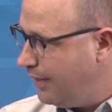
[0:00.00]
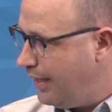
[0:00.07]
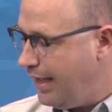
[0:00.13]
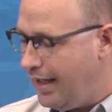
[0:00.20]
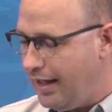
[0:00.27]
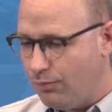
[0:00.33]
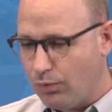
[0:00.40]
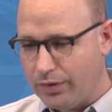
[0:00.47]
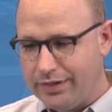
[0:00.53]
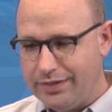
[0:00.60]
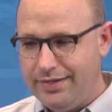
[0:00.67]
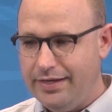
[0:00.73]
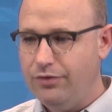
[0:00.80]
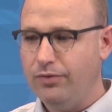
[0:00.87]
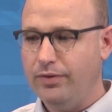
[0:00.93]
and we're
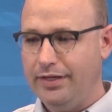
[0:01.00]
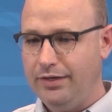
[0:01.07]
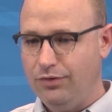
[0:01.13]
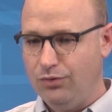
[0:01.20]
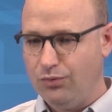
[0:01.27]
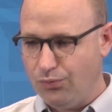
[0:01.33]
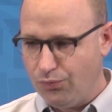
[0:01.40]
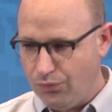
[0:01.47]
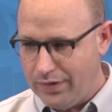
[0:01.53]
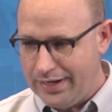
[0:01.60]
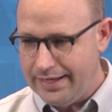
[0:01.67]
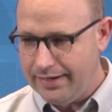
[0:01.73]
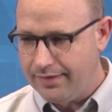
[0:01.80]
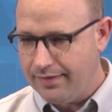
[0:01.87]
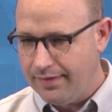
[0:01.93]
continuing to
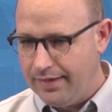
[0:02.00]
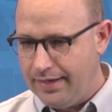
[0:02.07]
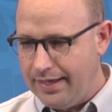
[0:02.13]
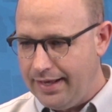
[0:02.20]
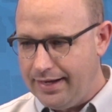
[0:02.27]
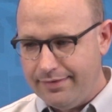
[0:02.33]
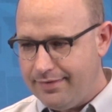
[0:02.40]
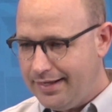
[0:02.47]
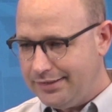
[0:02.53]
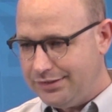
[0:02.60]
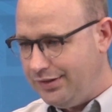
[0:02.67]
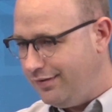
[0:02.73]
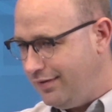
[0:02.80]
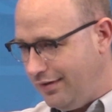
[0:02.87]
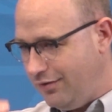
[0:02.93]
read. And it's not
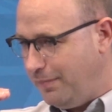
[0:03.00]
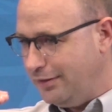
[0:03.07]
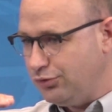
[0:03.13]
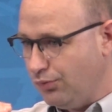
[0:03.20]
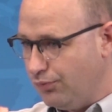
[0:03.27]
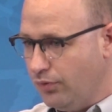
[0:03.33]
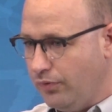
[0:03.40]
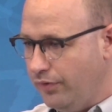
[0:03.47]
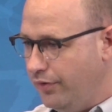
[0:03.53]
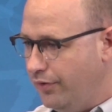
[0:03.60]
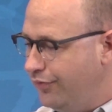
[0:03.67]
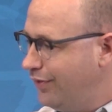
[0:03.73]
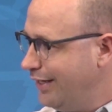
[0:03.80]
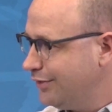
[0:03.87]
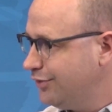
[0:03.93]
just the special rule. There are
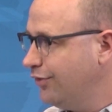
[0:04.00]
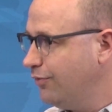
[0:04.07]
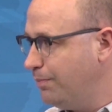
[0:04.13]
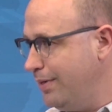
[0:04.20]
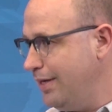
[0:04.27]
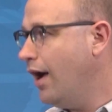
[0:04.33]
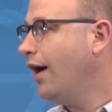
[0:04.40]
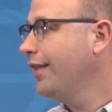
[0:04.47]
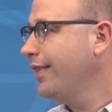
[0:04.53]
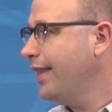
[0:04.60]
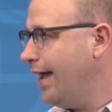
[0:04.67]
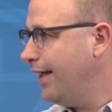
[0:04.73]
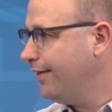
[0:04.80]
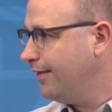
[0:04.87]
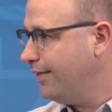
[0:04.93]
sections beyond
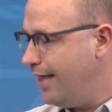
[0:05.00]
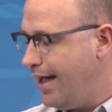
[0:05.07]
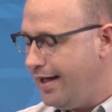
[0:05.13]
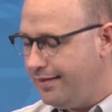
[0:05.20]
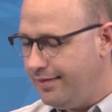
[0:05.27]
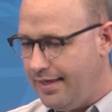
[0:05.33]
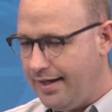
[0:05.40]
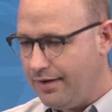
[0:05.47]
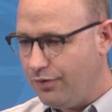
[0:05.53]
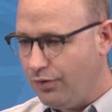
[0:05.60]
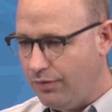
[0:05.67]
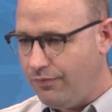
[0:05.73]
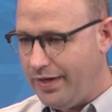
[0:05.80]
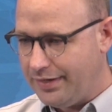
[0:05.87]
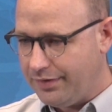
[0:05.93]
that
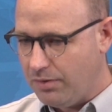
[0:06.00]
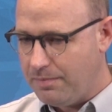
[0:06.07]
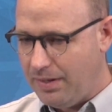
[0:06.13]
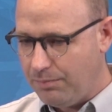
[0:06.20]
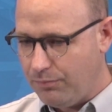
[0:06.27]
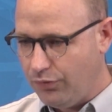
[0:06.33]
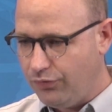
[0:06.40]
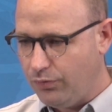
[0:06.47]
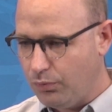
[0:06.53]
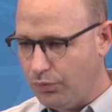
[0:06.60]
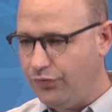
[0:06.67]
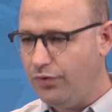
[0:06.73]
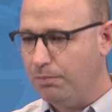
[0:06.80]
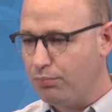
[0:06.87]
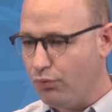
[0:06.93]
could affect our members. So
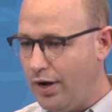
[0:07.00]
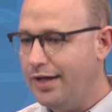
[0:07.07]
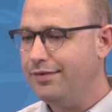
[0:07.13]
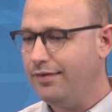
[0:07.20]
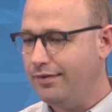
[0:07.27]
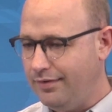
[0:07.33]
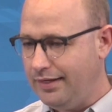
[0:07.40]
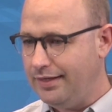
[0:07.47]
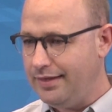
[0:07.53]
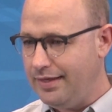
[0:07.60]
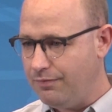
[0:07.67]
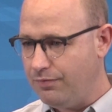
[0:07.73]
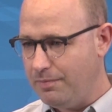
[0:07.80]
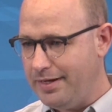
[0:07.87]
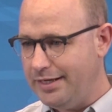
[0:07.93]
we're still processing the
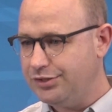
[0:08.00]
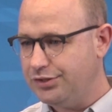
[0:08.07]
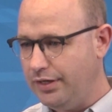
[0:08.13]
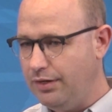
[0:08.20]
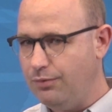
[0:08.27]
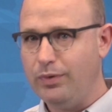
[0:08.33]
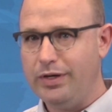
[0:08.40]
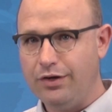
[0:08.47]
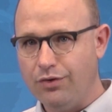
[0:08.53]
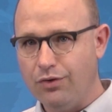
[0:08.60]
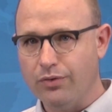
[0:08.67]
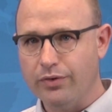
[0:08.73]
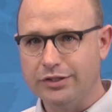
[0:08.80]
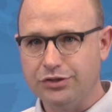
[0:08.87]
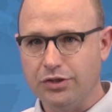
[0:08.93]
information, and we
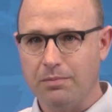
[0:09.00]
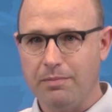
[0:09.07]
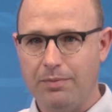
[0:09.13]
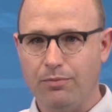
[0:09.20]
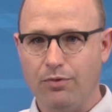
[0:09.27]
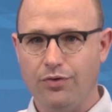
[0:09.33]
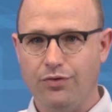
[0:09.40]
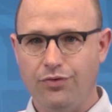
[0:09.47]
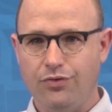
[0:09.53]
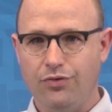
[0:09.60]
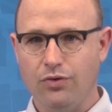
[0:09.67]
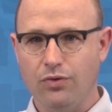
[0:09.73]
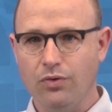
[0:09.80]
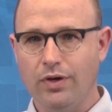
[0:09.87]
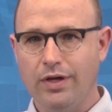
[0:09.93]
encourage our members
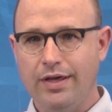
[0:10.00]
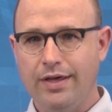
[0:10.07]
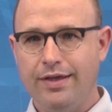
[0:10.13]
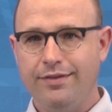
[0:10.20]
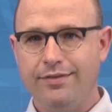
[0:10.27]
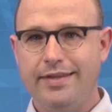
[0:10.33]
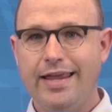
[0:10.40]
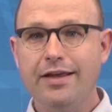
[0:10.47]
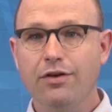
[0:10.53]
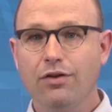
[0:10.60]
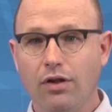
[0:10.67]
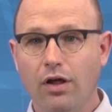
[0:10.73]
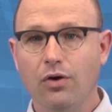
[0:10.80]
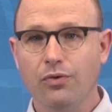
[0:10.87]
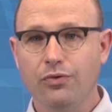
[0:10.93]
to stay
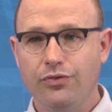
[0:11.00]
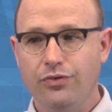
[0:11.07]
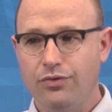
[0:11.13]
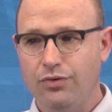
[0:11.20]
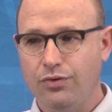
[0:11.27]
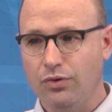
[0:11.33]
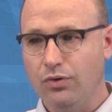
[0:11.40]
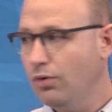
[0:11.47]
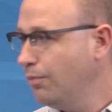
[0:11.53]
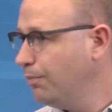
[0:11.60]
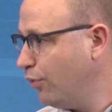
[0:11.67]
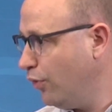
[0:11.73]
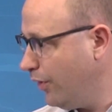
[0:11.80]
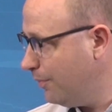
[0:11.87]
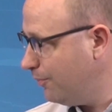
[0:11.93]
close to
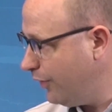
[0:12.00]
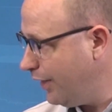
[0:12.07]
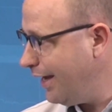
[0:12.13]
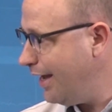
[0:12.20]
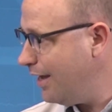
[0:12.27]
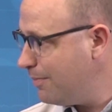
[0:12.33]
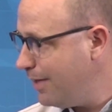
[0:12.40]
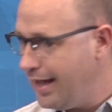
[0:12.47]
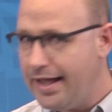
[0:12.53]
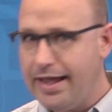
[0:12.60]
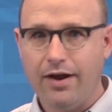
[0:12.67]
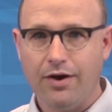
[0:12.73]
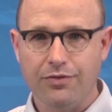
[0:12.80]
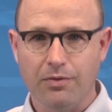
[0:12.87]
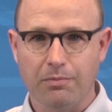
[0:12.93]
programs like AMA
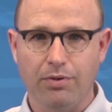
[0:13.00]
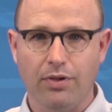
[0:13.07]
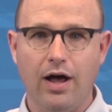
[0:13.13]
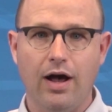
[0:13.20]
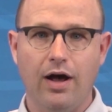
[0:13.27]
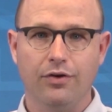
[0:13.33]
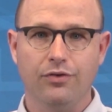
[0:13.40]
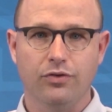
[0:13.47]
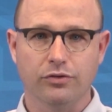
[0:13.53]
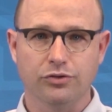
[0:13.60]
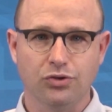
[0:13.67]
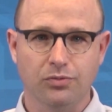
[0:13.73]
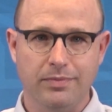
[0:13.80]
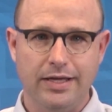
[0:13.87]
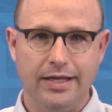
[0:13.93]
Air, their blog,
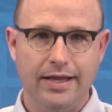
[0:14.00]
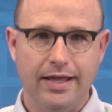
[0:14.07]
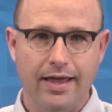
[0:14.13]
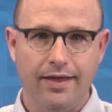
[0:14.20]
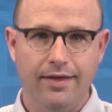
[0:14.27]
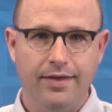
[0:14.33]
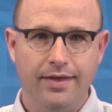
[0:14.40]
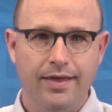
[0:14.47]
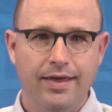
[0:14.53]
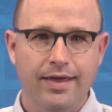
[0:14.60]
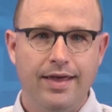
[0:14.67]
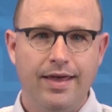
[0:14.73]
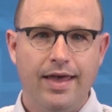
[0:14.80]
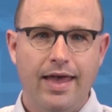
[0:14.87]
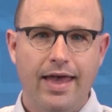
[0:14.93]
social media.
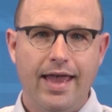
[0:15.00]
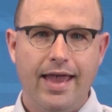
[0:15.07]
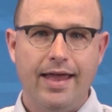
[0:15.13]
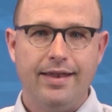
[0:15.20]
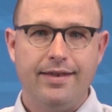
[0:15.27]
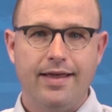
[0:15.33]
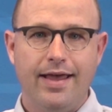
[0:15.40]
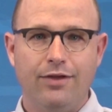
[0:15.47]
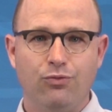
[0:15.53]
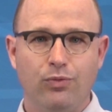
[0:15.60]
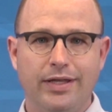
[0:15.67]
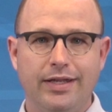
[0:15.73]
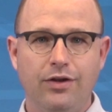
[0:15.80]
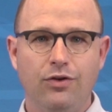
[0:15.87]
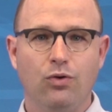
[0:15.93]
And as
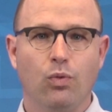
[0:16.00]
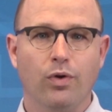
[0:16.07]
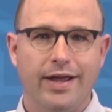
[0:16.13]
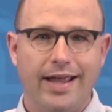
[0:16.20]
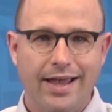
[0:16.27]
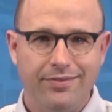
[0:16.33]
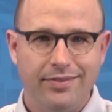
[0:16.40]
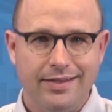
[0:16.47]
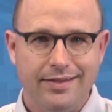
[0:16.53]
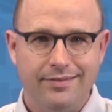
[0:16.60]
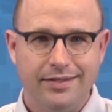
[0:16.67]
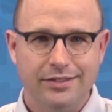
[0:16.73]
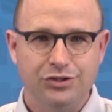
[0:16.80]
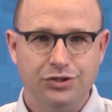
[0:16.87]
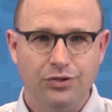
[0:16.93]
we continue to work out
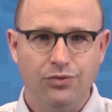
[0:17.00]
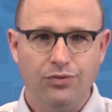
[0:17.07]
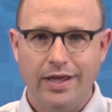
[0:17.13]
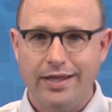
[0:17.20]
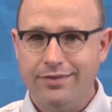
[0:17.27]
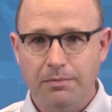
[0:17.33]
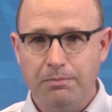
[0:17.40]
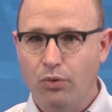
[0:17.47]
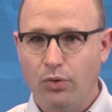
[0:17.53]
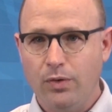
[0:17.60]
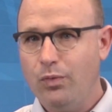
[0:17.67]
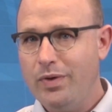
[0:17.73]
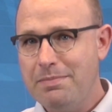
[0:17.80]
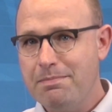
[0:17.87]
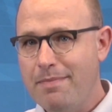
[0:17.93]
these issues, at some
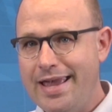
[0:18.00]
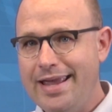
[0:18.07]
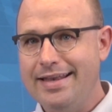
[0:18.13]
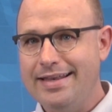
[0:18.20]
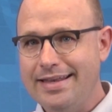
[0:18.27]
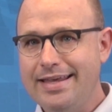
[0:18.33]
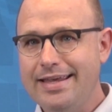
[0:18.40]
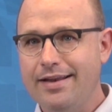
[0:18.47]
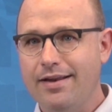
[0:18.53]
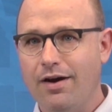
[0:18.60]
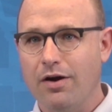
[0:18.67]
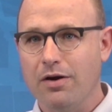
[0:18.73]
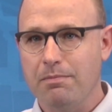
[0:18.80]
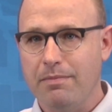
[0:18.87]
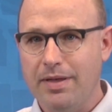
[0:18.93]
point we may need
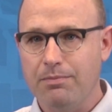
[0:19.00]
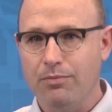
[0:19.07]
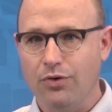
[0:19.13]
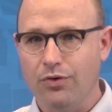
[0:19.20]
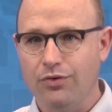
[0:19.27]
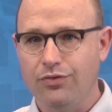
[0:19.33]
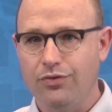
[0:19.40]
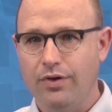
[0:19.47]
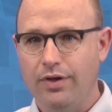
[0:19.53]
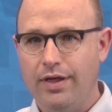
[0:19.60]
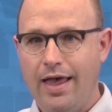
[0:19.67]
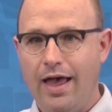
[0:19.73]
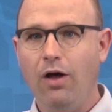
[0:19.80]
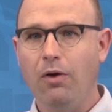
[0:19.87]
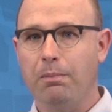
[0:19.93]
our members'
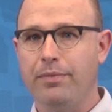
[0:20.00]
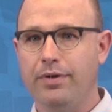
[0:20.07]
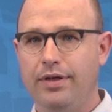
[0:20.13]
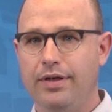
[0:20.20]
help